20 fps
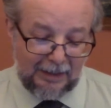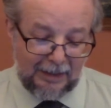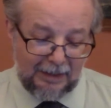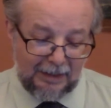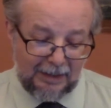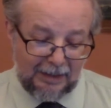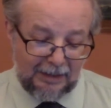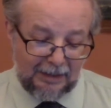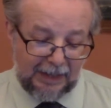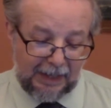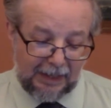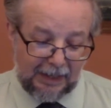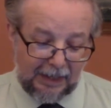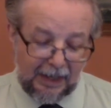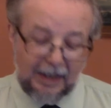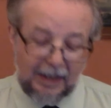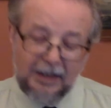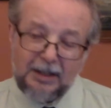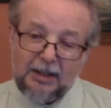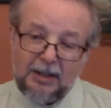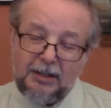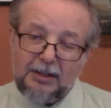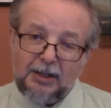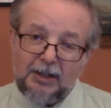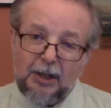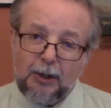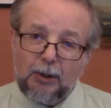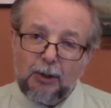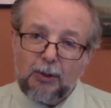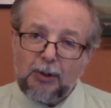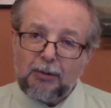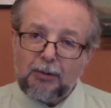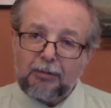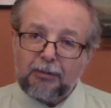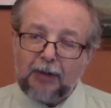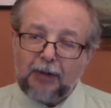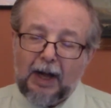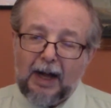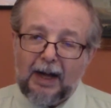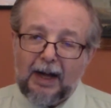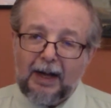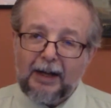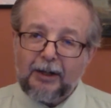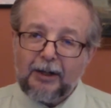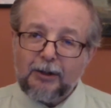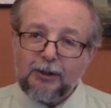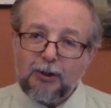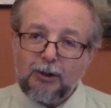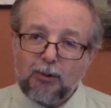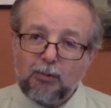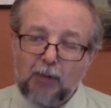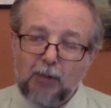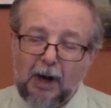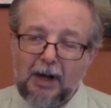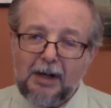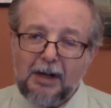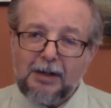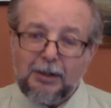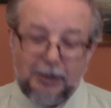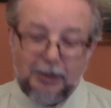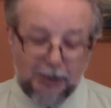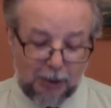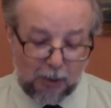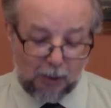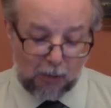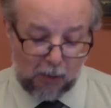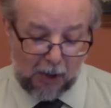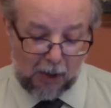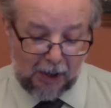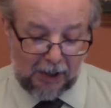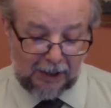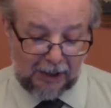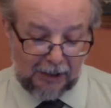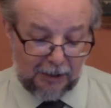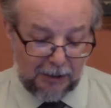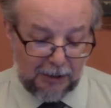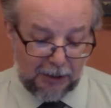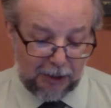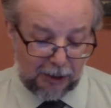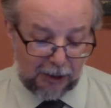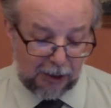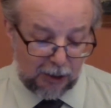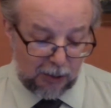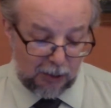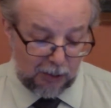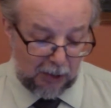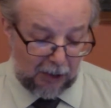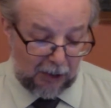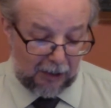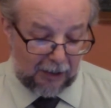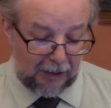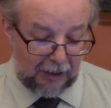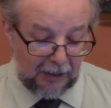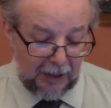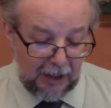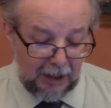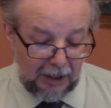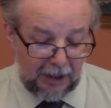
They can't continue to fly or to run or to walk or to crawl